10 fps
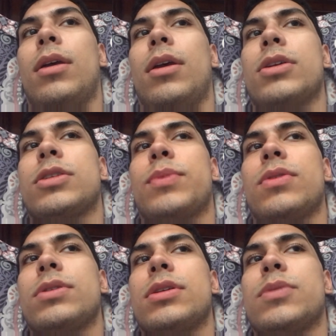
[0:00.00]

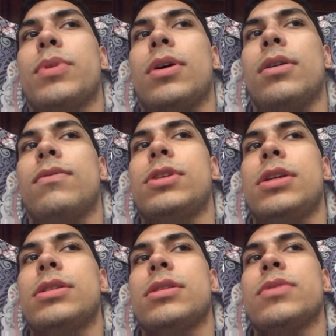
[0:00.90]
exposes part of
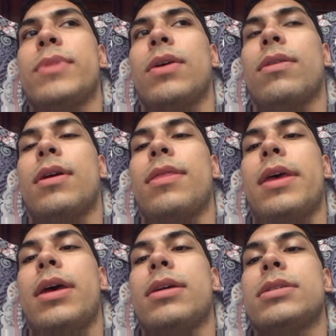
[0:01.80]
Jason's mouth on
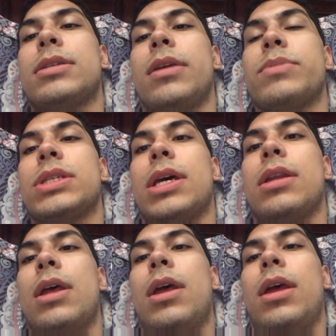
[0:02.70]
that same
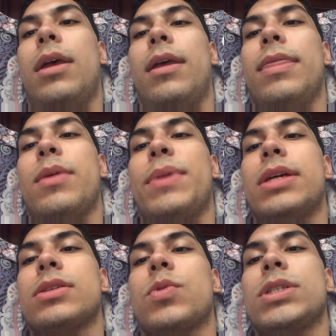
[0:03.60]
side, and the
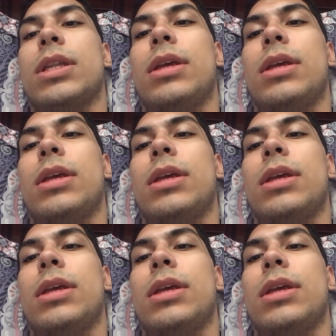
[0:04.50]
mask is